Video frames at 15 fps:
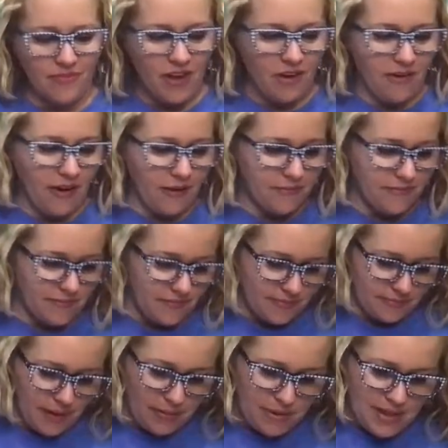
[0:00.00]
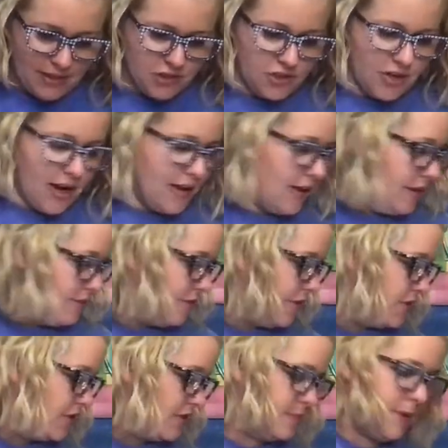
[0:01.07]
Okay, maybe that's dry enough.
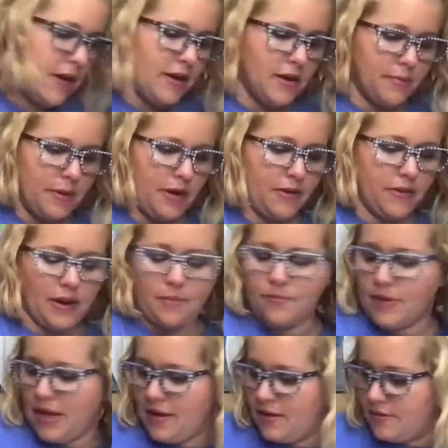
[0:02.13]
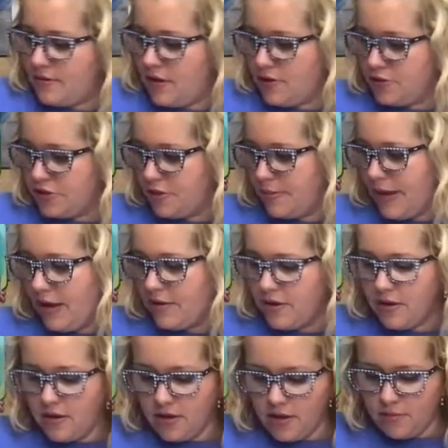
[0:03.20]
There's a spot up here that I'm kind of not sure about.
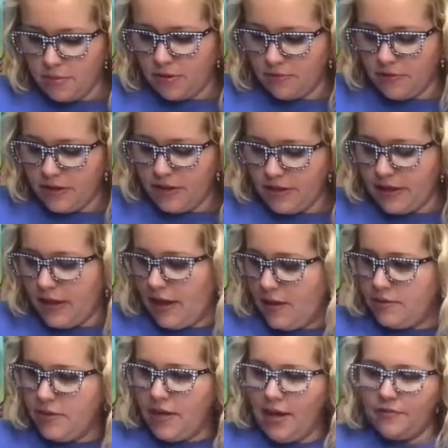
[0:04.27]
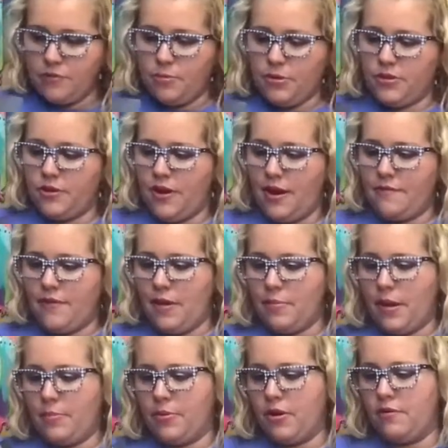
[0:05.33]
But really, I only have to put the graphite
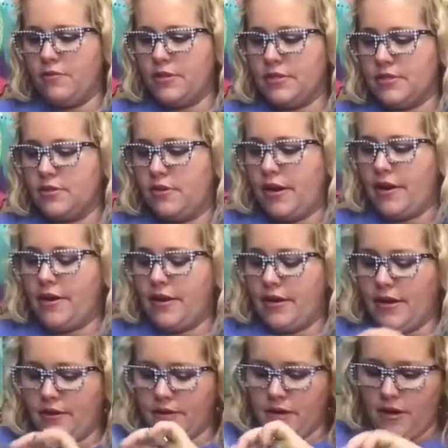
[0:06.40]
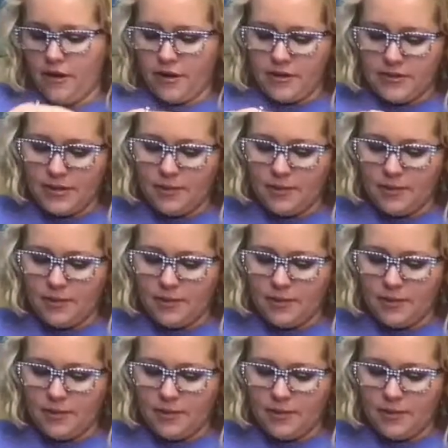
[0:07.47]
paper over this little area down here because